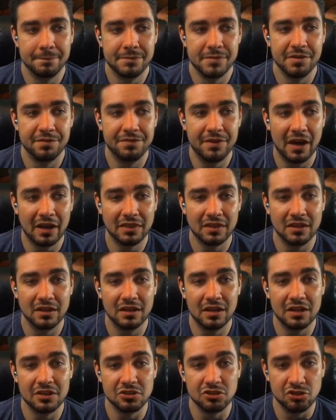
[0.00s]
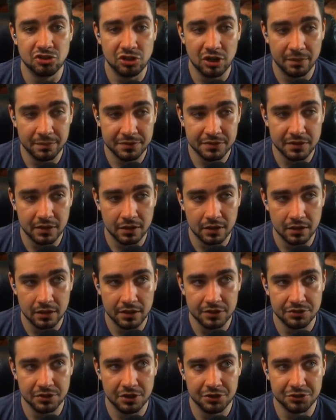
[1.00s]
The fact that it has Jumpstart
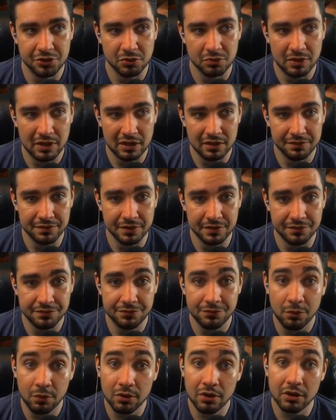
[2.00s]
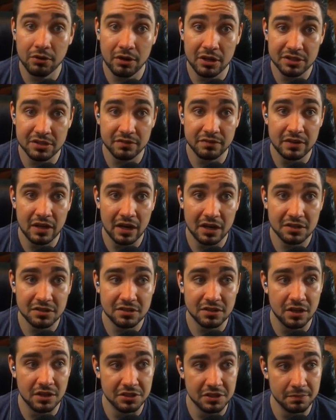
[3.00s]
is also relevant for aggressive decks
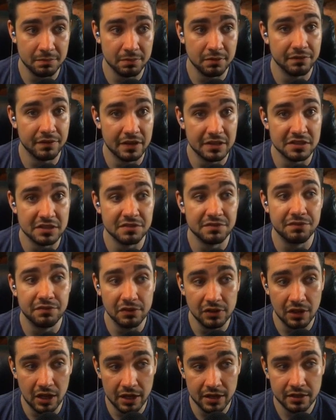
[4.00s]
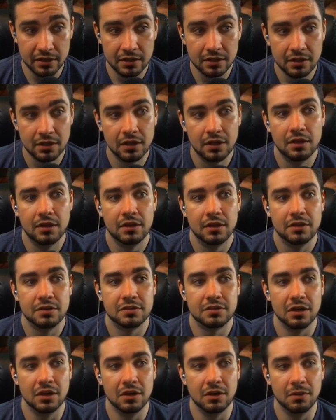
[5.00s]
because it prevents Flood.
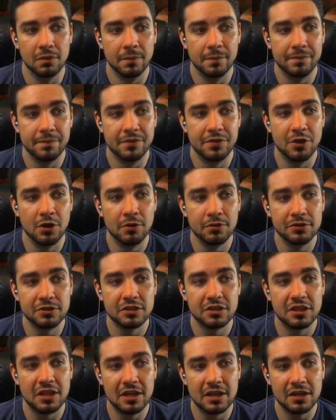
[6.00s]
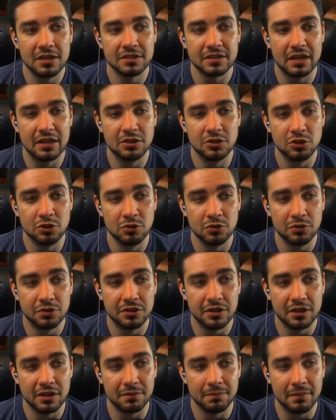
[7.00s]
So those things I do
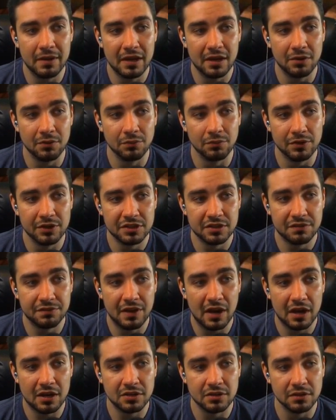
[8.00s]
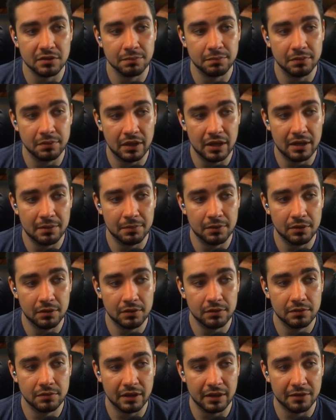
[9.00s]
think make Risk Factor playable.
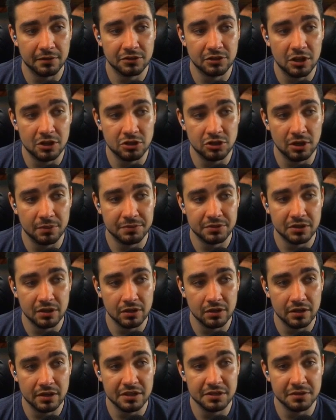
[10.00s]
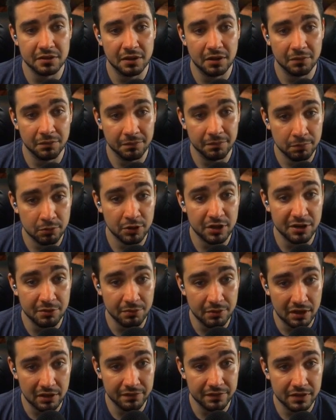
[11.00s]
Like the Jumpstart is pretty
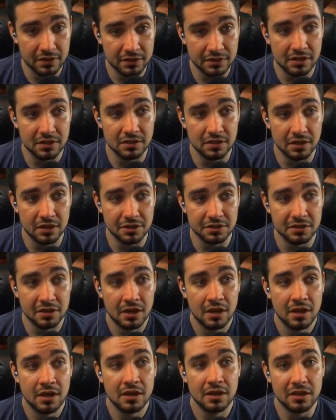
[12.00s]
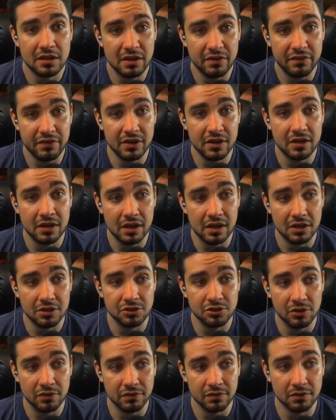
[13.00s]
relevant and does give it an
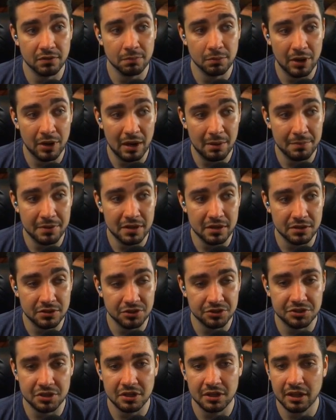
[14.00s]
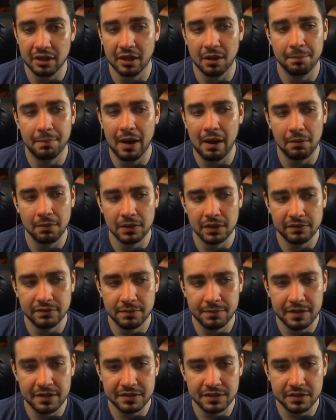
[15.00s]
edge over a Browbeat just on like a power level
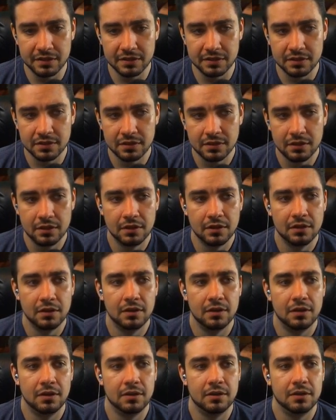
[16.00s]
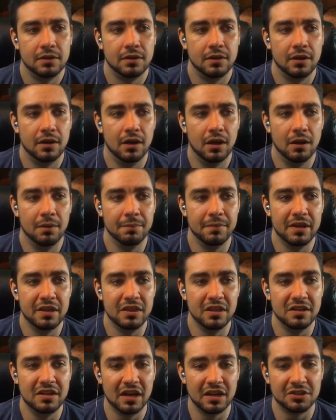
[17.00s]
basis in
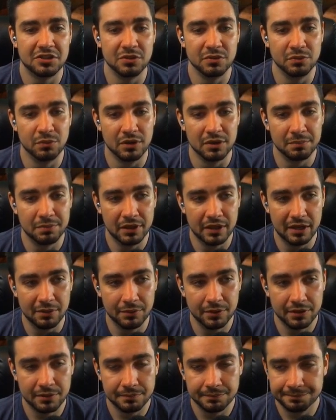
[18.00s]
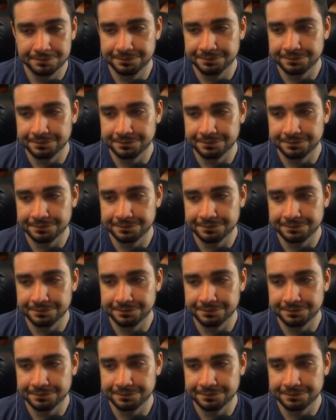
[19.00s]
the decks you would want to play it with.